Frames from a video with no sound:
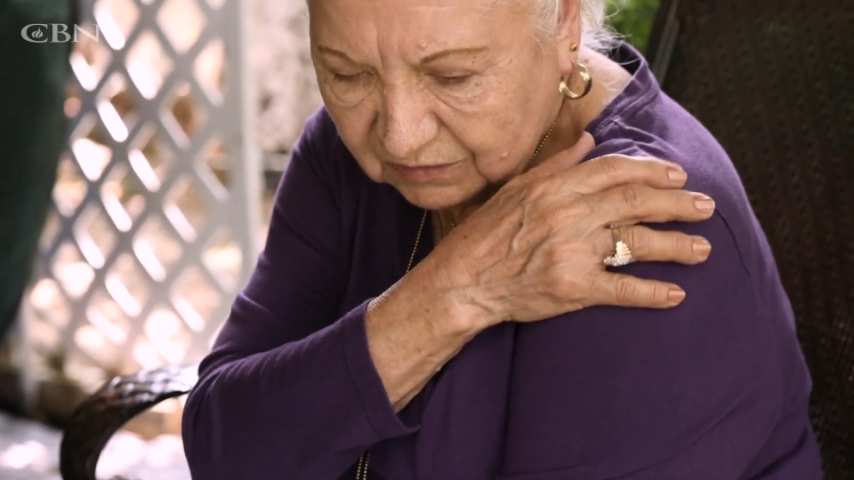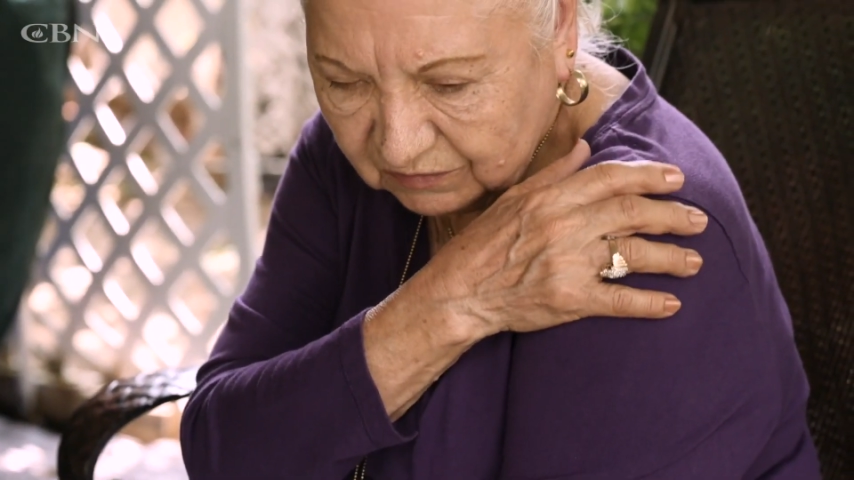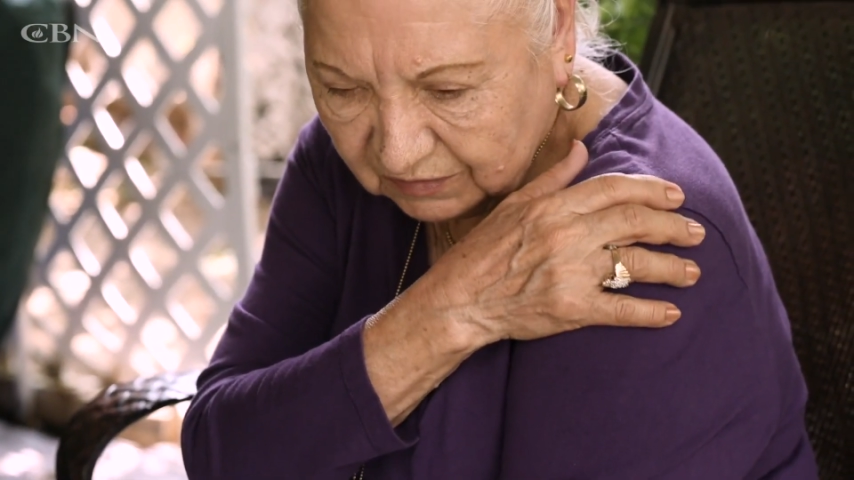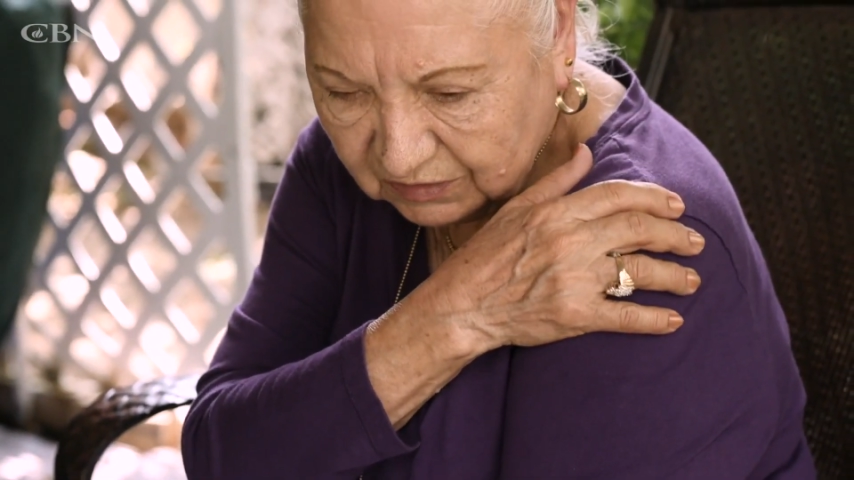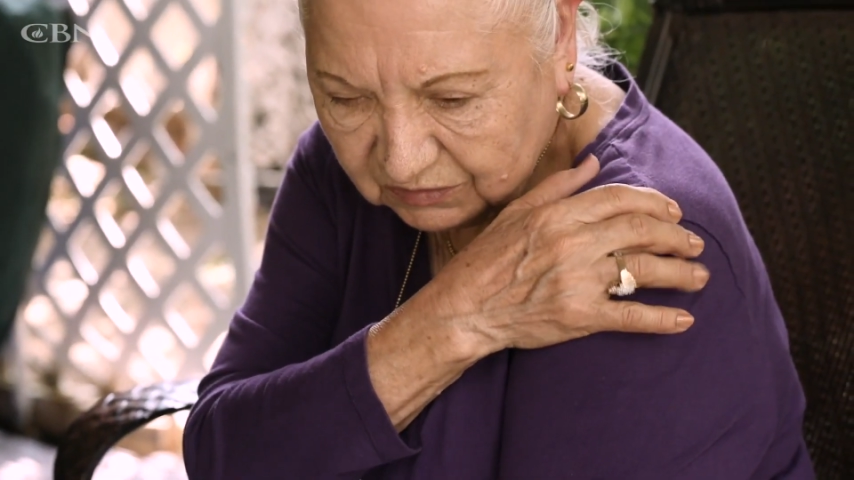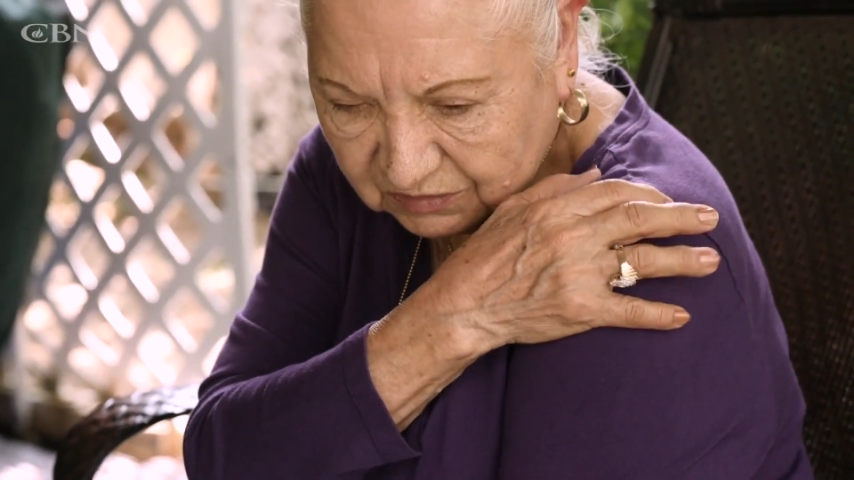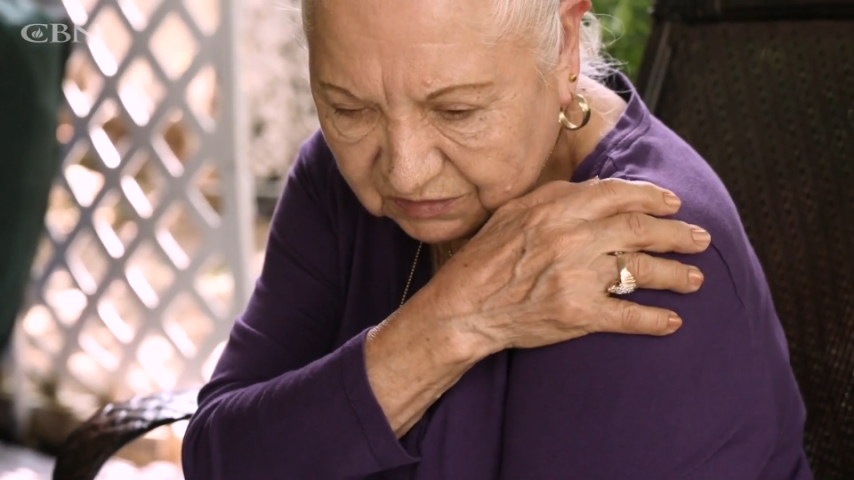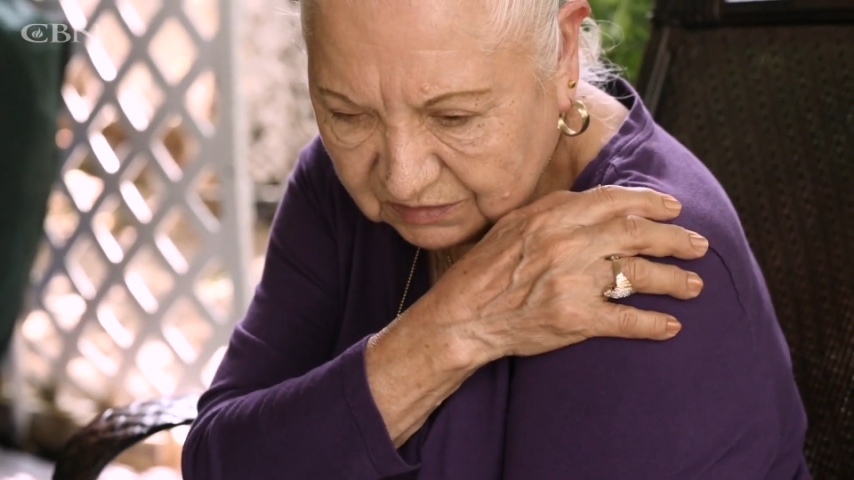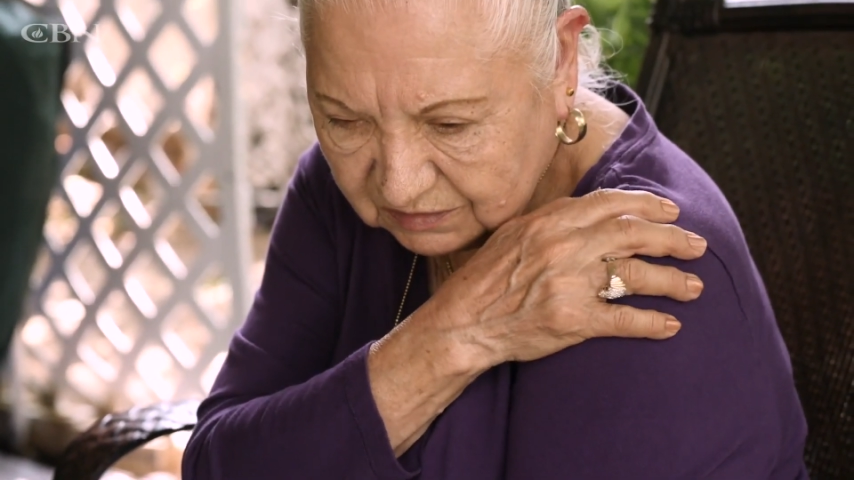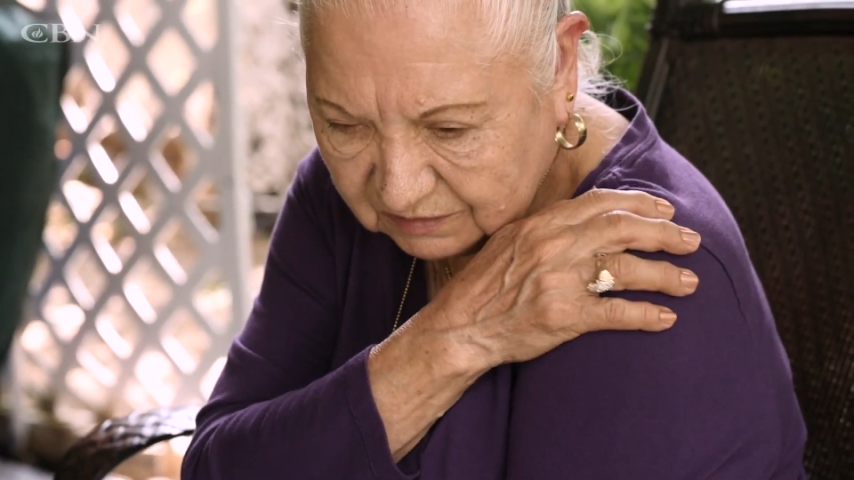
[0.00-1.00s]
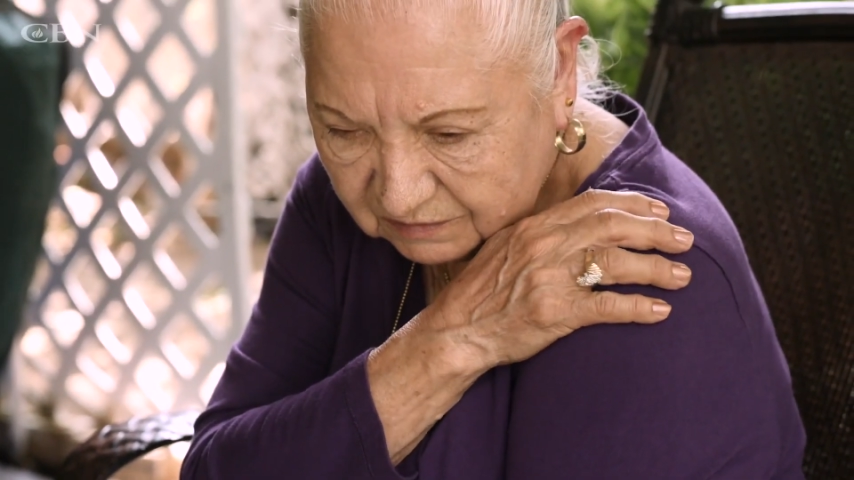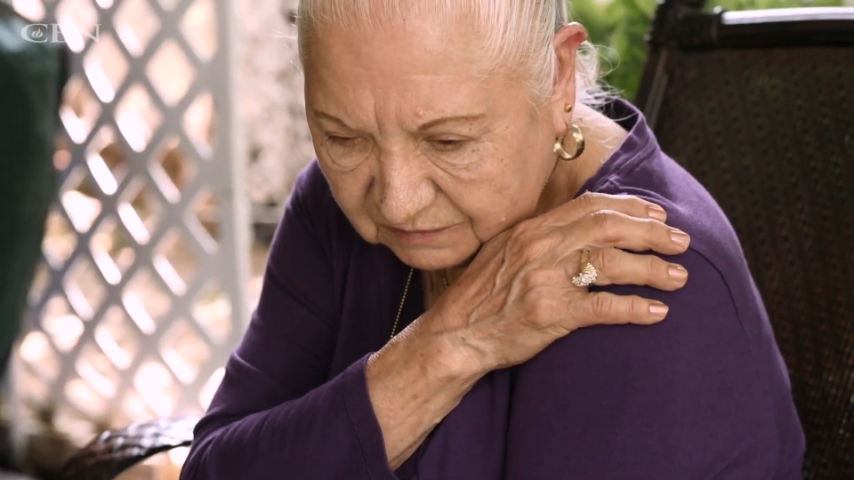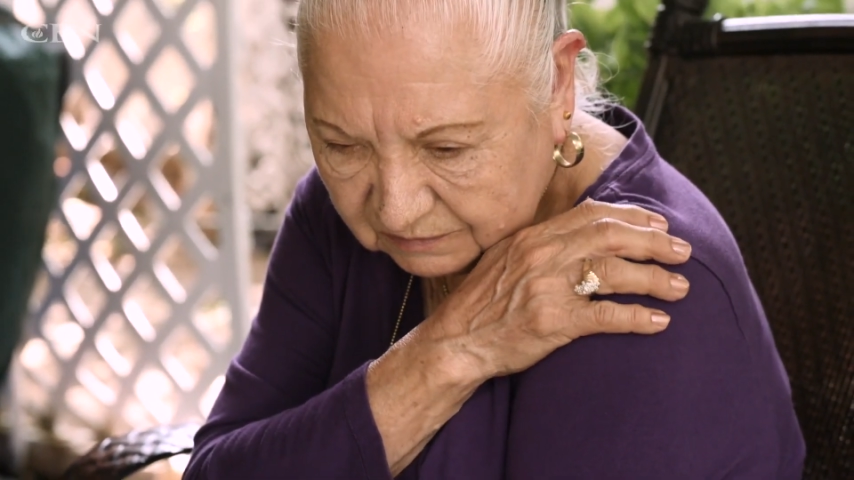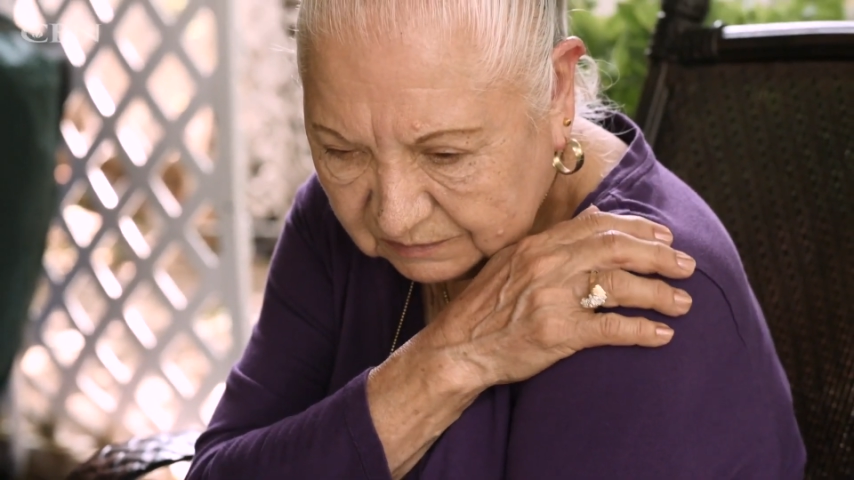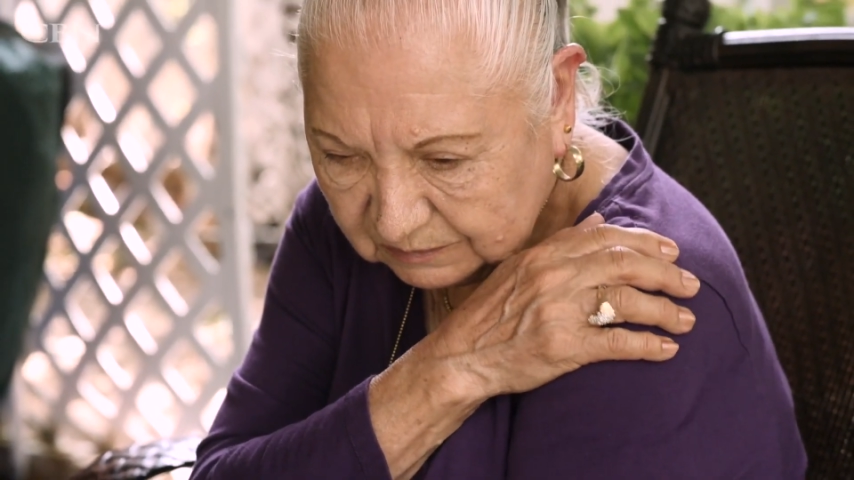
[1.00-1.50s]
in her garden like she always
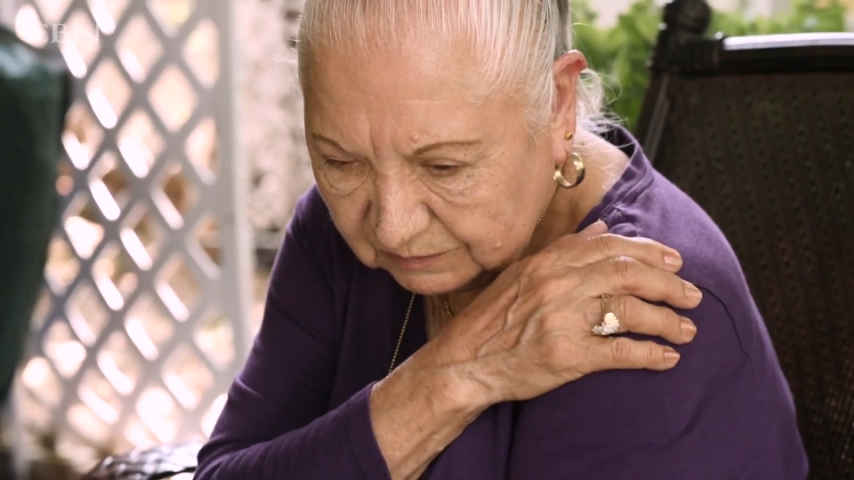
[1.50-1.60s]
had.